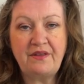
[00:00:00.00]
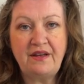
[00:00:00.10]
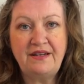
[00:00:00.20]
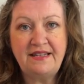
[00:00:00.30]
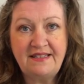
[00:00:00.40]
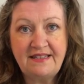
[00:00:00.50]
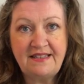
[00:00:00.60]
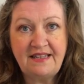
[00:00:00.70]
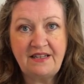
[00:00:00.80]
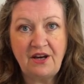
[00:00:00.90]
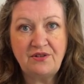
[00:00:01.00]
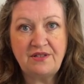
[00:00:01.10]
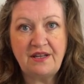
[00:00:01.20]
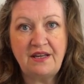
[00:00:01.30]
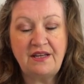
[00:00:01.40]
knit a tea
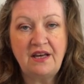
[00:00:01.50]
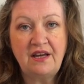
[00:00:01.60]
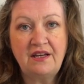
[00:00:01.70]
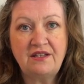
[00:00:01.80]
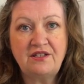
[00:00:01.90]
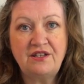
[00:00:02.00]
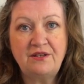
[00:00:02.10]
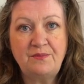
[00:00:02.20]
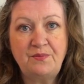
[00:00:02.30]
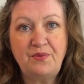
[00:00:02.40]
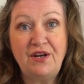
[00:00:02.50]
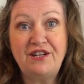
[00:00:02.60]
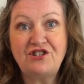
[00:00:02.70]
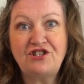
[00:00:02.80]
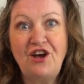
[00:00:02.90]
cosy to put in
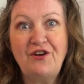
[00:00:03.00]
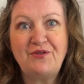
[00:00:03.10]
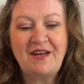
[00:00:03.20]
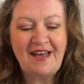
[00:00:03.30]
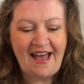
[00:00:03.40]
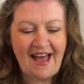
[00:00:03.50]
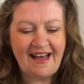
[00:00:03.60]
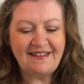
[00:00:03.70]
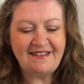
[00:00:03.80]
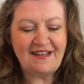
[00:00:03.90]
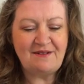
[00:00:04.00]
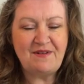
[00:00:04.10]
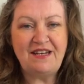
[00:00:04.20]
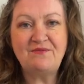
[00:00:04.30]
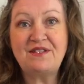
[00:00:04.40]
a show, and
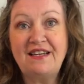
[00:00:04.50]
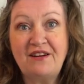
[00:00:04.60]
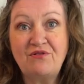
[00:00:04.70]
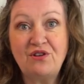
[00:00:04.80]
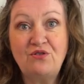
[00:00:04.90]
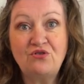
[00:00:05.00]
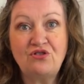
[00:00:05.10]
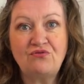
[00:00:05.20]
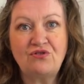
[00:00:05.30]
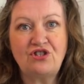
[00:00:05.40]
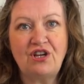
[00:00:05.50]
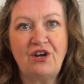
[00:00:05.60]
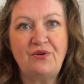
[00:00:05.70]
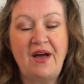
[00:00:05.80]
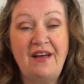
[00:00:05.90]
it was an agricultural
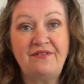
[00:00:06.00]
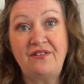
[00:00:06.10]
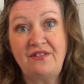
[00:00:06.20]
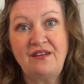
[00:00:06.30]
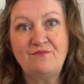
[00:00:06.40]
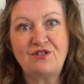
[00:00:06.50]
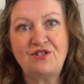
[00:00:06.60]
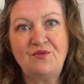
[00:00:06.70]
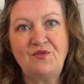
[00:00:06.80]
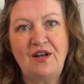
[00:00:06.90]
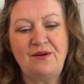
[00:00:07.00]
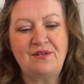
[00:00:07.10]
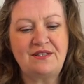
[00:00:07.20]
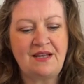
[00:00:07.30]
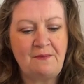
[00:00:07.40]
show, and the theme was
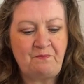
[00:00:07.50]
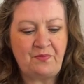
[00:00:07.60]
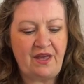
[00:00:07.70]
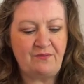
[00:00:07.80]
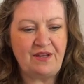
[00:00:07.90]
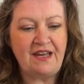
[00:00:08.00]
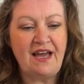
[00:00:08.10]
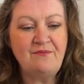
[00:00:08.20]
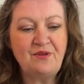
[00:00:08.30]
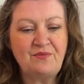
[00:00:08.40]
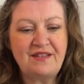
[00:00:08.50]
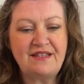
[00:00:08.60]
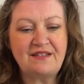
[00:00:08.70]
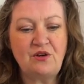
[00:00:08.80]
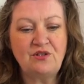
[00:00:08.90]
sunflowers, and we came up with
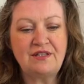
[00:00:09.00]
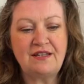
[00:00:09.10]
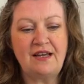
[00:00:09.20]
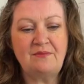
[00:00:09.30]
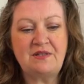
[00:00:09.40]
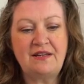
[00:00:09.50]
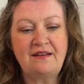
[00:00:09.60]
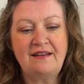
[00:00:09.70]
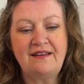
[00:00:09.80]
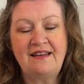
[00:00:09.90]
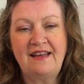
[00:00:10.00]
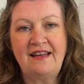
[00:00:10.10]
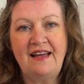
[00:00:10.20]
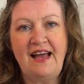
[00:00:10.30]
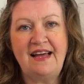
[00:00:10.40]
this concept,
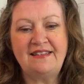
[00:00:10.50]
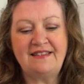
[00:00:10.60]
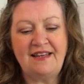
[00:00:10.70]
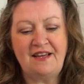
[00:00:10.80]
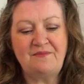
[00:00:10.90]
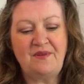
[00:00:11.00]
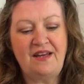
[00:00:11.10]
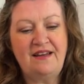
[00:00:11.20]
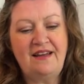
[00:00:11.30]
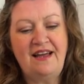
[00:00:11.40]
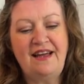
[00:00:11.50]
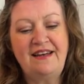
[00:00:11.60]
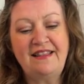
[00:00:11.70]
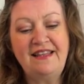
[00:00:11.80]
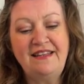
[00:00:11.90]
and
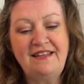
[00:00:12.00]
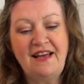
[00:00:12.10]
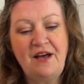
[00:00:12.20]
I think